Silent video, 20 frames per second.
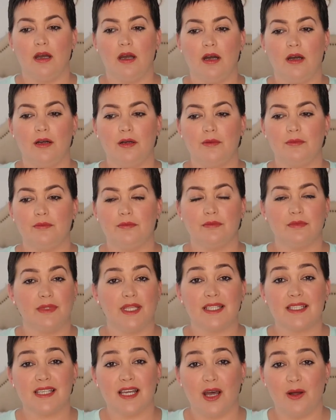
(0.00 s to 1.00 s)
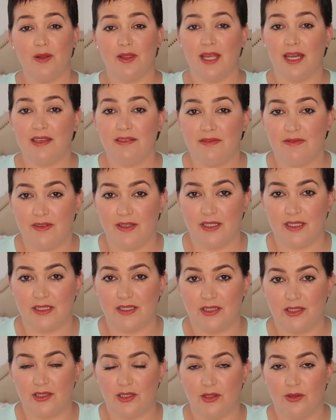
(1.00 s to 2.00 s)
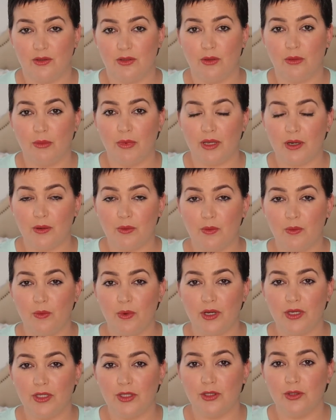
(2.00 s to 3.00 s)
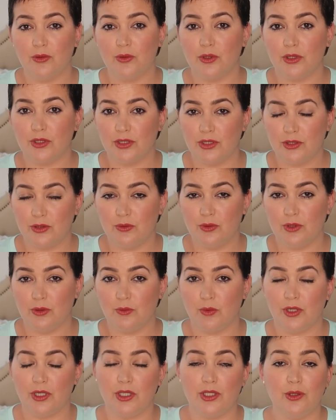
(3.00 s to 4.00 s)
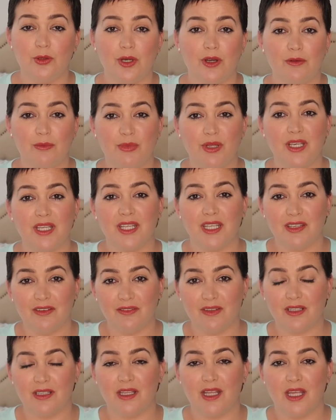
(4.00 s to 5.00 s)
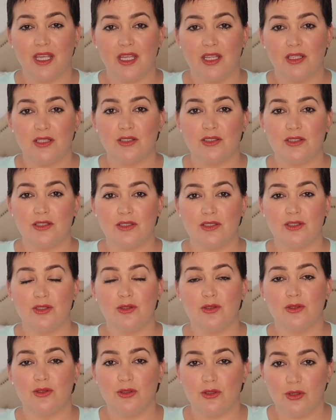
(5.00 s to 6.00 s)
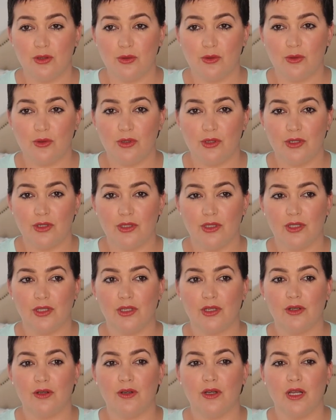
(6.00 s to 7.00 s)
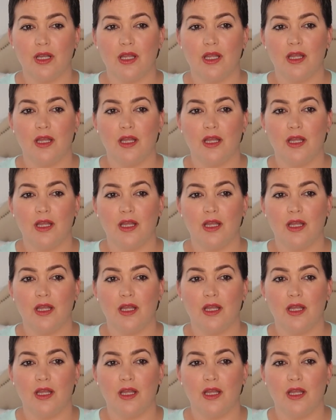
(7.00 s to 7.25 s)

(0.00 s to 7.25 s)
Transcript: Um, that's how life is, you know, no matter what you are doing, what you have been given to do, you know,